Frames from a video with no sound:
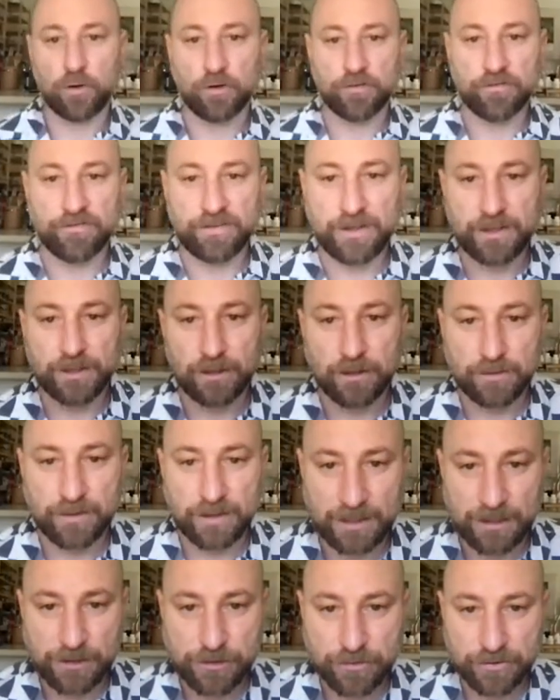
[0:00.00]
they show
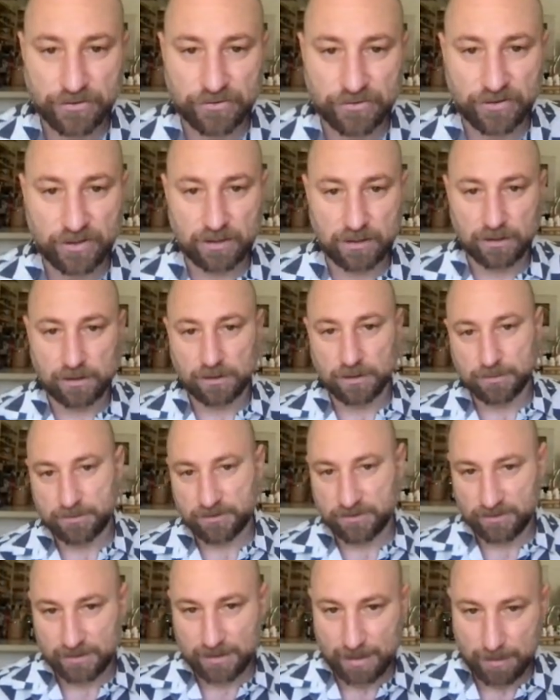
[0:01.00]
more fear than
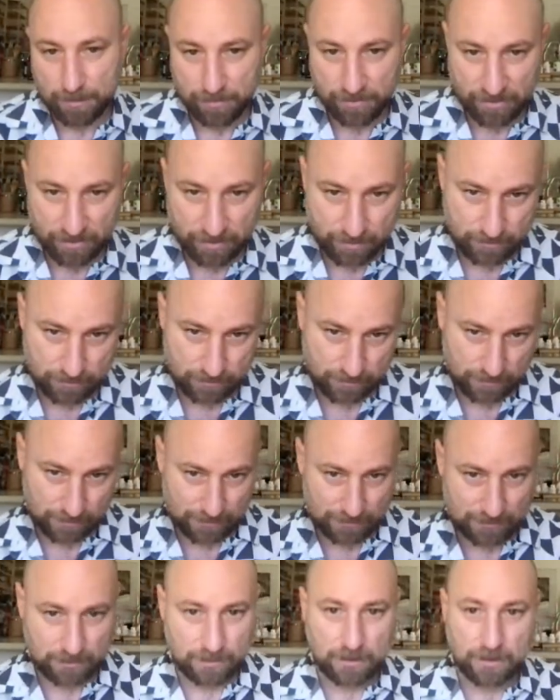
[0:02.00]
interest at the cliff's
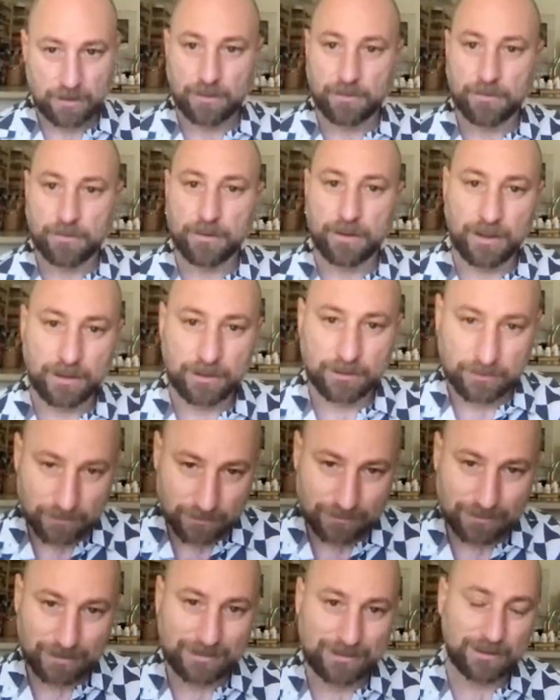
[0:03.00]
depth,
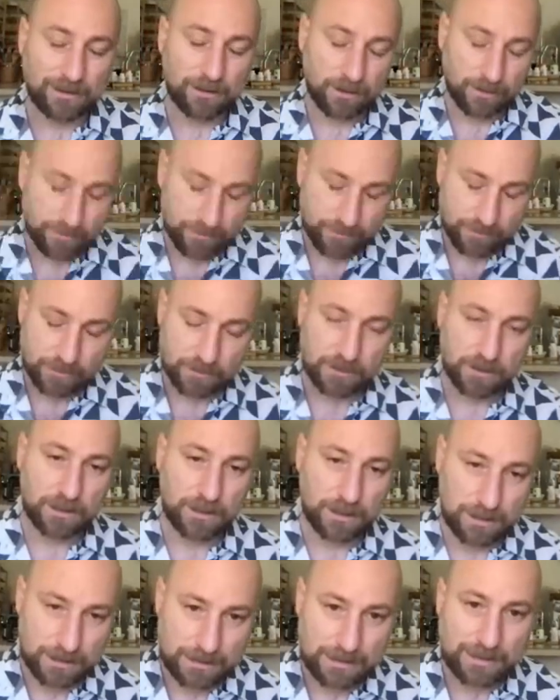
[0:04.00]
at the
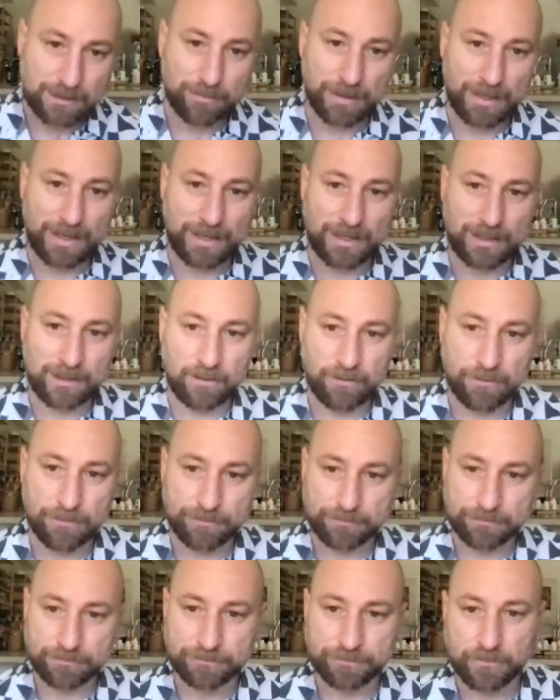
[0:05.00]
cliff's
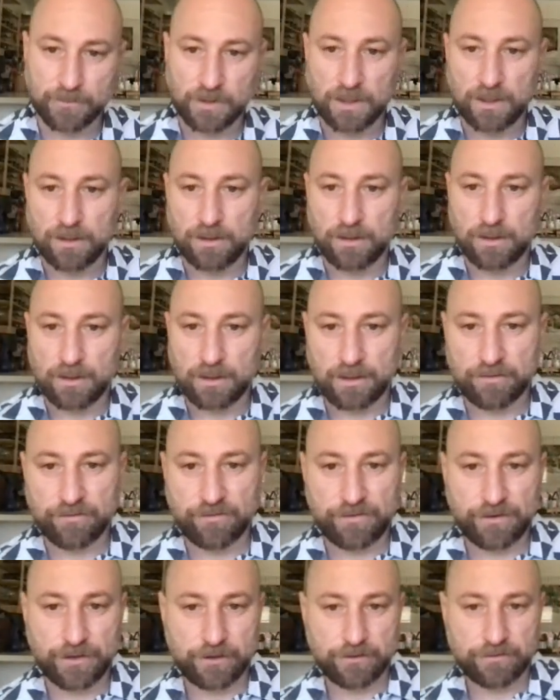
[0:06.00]
deep end.
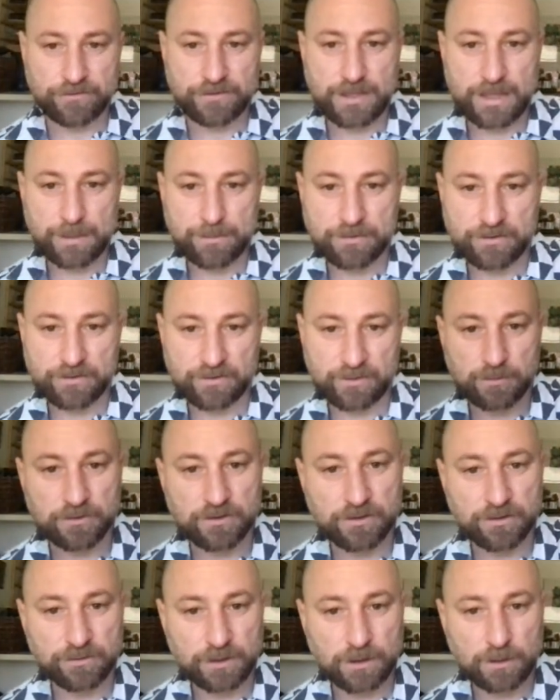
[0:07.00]
And fear of
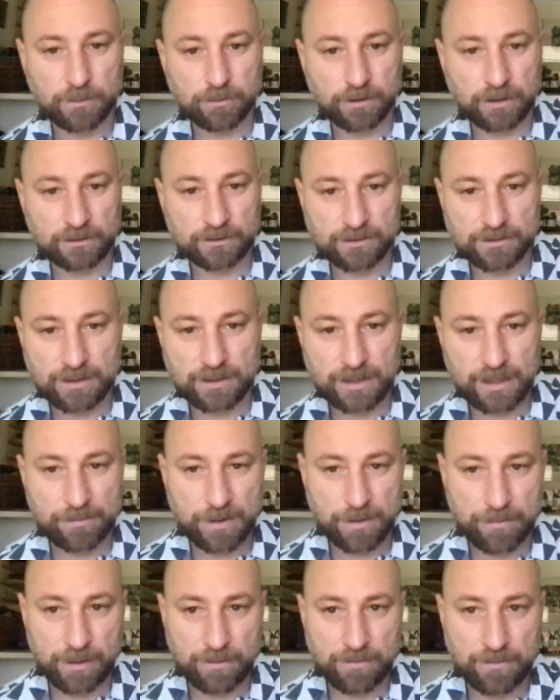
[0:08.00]
depth seems to develop
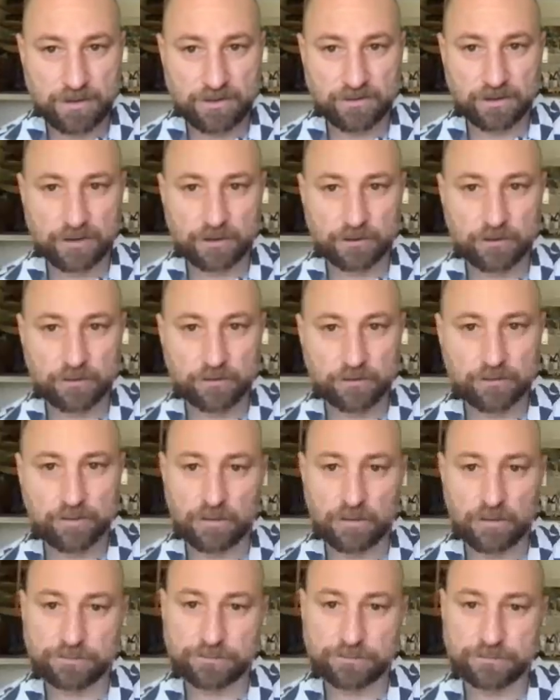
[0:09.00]
around the time that babies
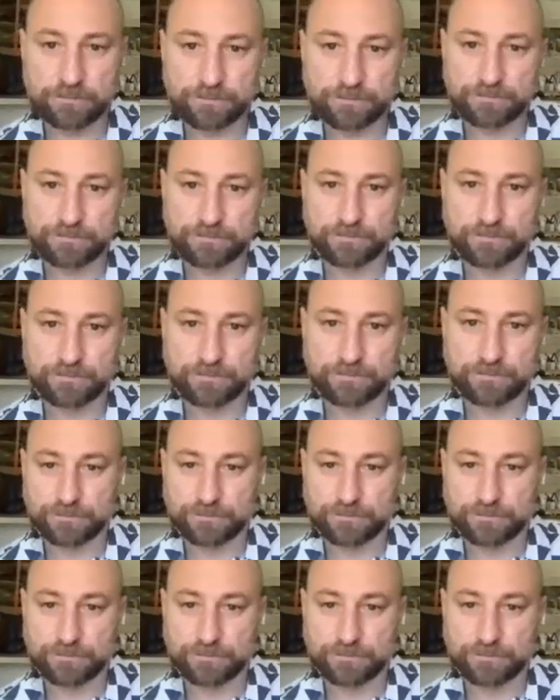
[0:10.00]
can crawl.